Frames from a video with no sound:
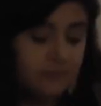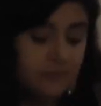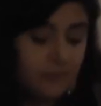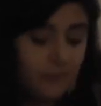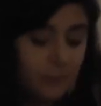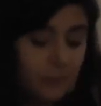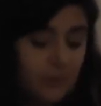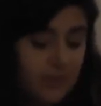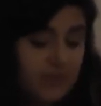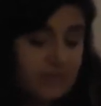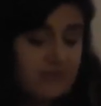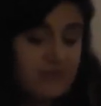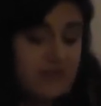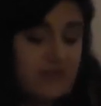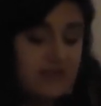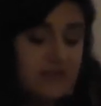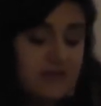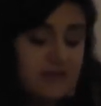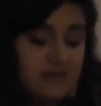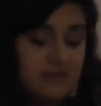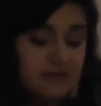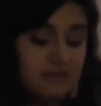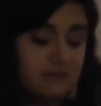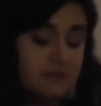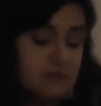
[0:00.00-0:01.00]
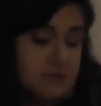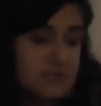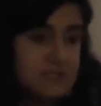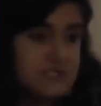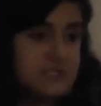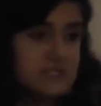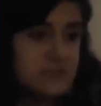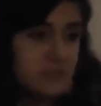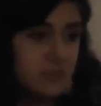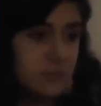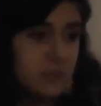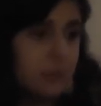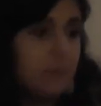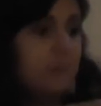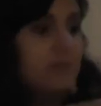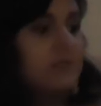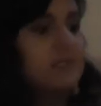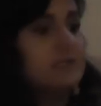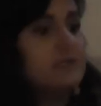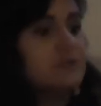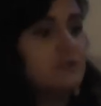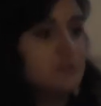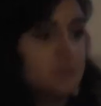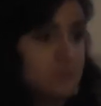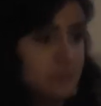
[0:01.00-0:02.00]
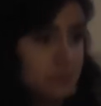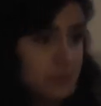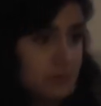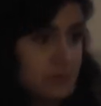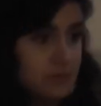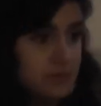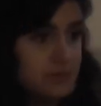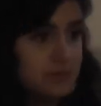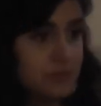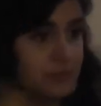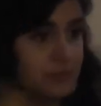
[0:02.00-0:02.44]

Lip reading: when they forced the women to